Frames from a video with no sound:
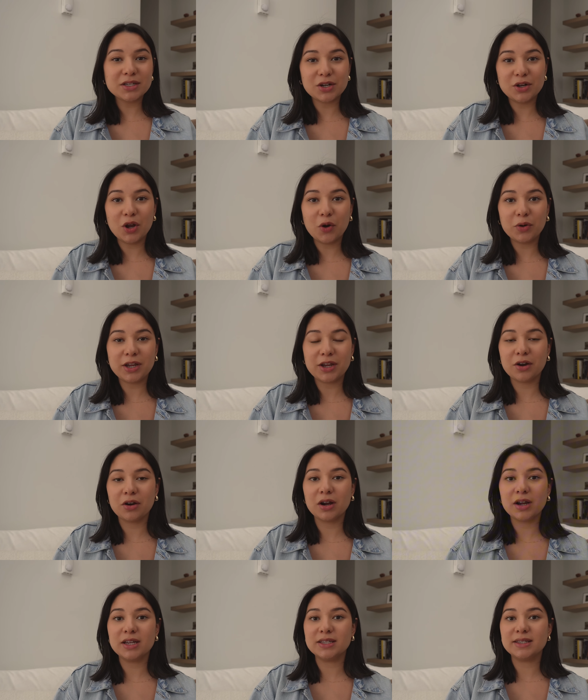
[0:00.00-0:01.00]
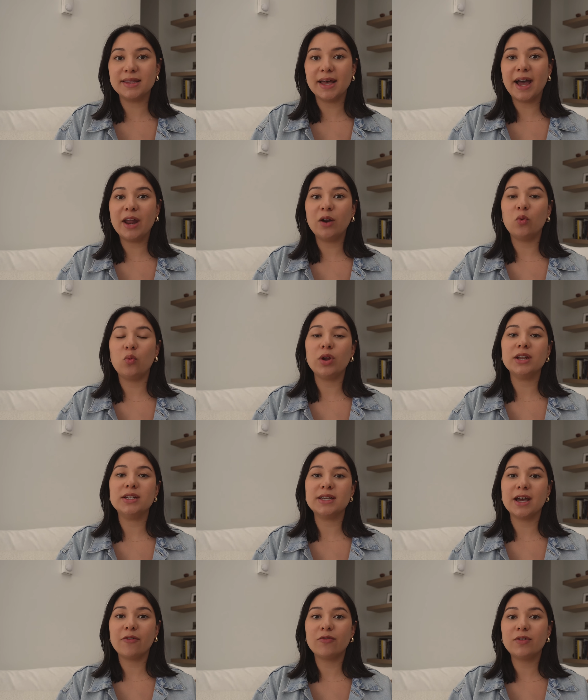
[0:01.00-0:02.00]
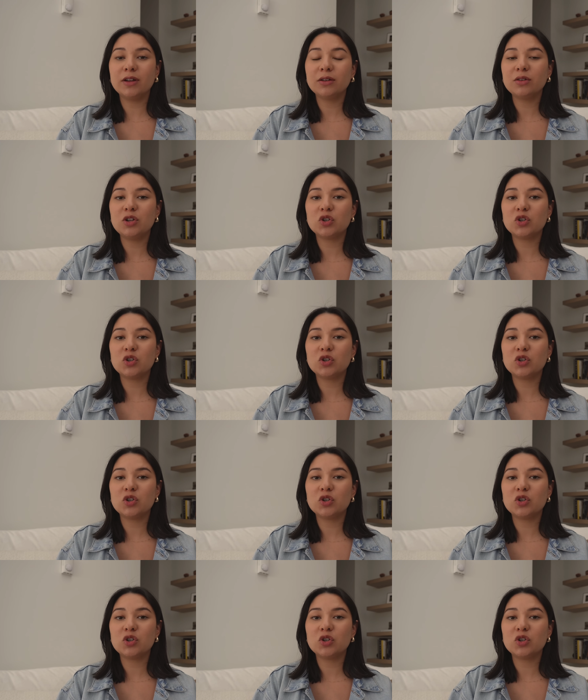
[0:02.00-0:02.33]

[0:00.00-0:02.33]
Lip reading: to note here is that we definitely